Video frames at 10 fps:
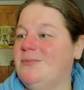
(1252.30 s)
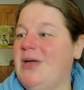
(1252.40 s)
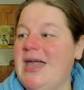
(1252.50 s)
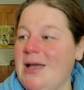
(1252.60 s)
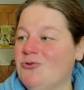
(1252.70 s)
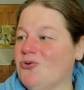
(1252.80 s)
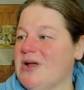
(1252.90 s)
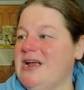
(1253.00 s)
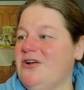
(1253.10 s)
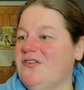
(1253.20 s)
Pam
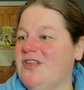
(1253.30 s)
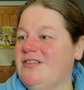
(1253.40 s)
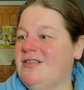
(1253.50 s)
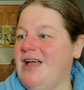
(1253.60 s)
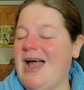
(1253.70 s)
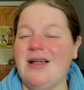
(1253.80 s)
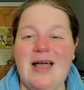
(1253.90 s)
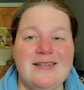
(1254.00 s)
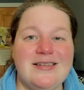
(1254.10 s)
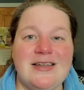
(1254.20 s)
Grier's in there. I,
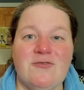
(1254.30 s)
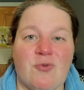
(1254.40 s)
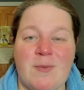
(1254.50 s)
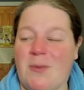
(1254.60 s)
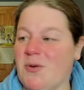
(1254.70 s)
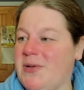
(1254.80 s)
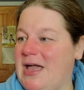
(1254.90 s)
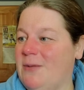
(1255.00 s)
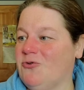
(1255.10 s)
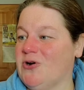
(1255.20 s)
I didn't even remember
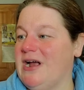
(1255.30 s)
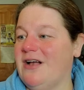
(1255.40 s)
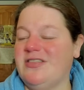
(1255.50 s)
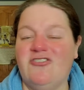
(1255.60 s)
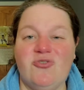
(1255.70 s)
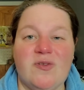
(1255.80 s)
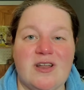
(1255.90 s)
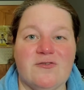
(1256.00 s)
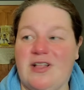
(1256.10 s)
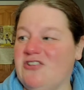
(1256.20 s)
Pam Grier. I think she was in
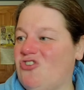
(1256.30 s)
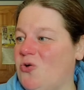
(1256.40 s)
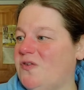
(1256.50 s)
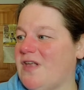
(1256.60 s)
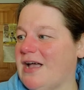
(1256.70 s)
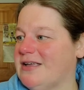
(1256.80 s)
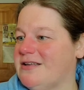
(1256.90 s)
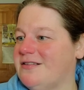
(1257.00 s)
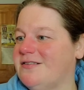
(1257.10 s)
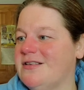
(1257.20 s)
it for like two
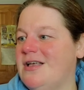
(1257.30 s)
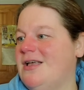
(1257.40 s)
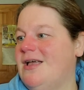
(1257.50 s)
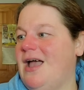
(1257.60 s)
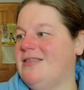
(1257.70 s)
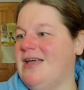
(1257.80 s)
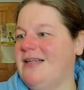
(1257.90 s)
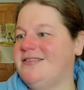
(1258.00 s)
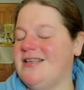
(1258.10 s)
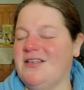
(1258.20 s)
seconds and
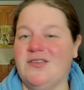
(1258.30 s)
that's it.